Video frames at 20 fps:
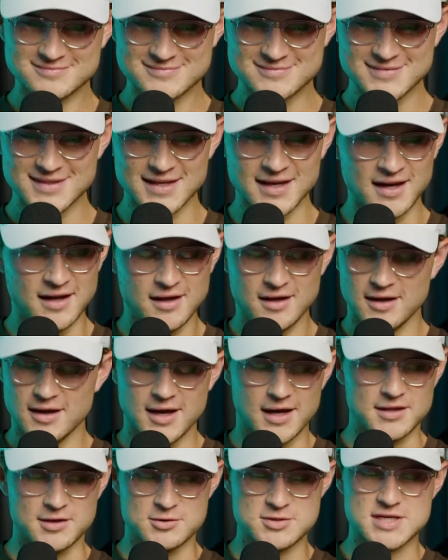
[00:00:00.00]

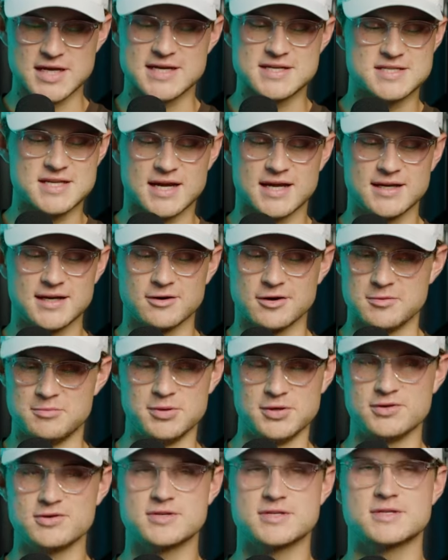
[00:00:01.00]
And there was like a secondary
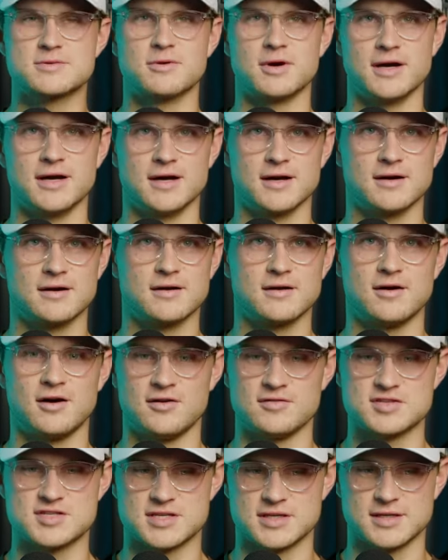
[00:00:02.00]
boost where all
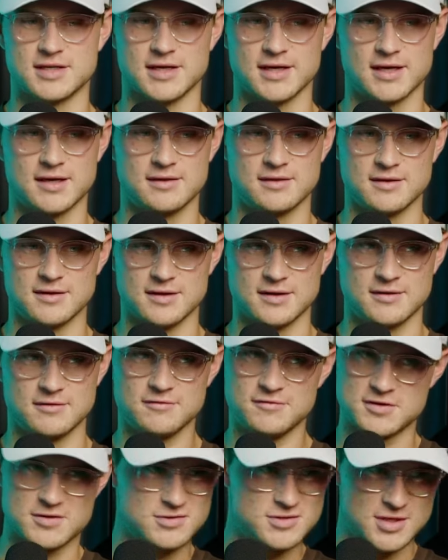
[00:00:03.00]
of a sudden like the
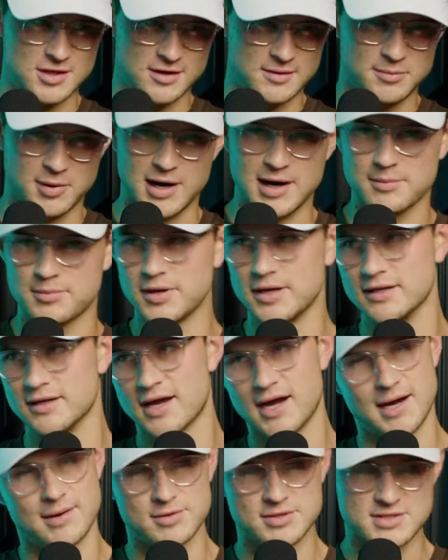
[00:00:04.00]
views started popping, the
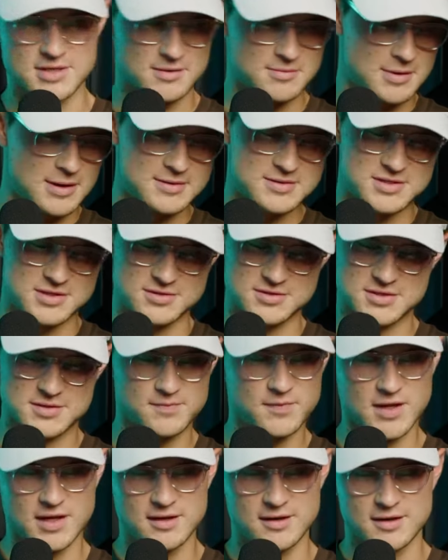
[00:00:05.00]
comments started popping. So it
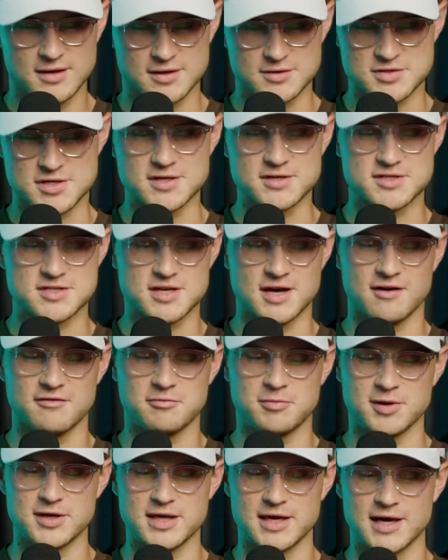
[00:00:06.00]
was good
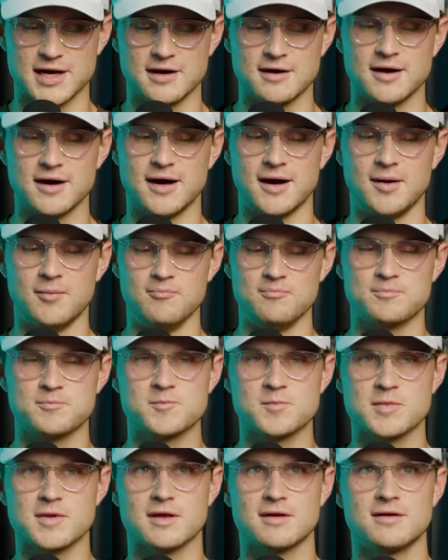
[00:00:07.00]
stuff. But yeah,
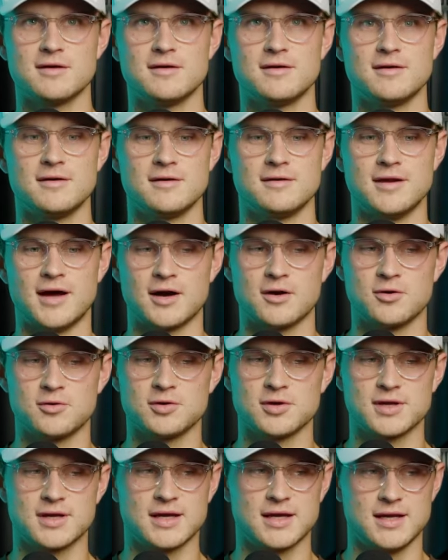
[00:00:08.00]
not
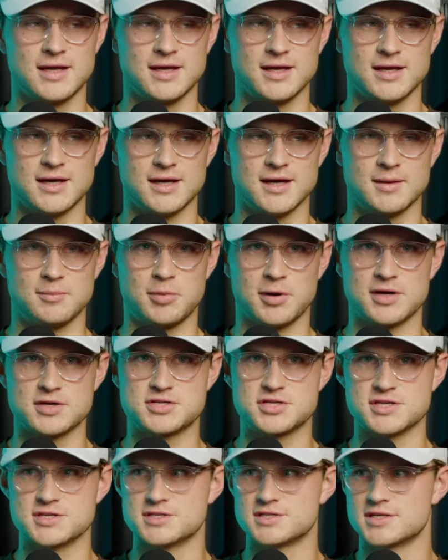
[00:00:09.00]
holding any
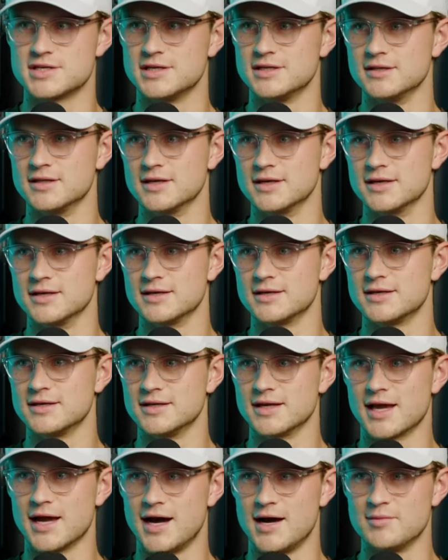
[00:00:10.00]
punches in
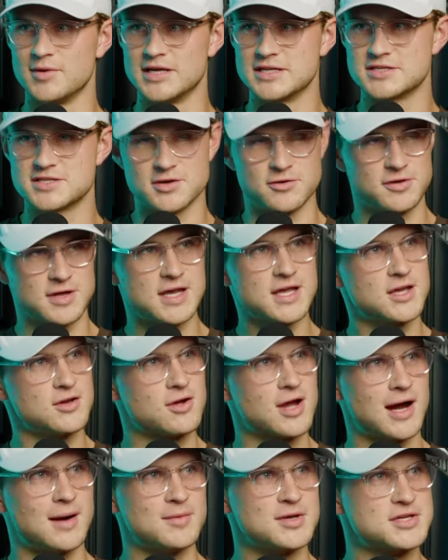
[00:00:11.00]
the comments. So thank you,
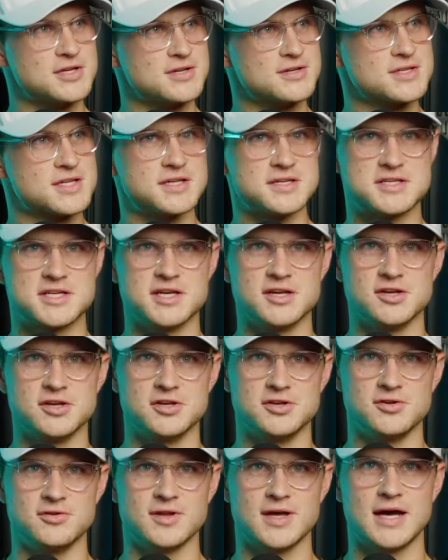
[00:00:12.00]
commenters. Continue
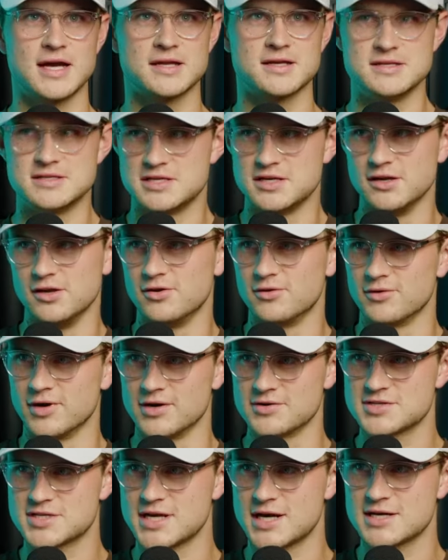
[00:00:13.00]
to do that. Continue to
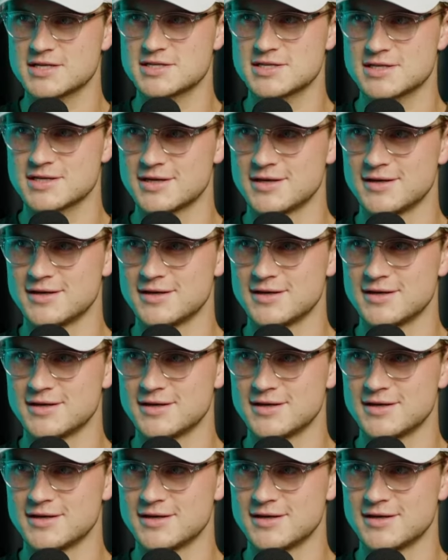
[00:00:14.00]
roast us.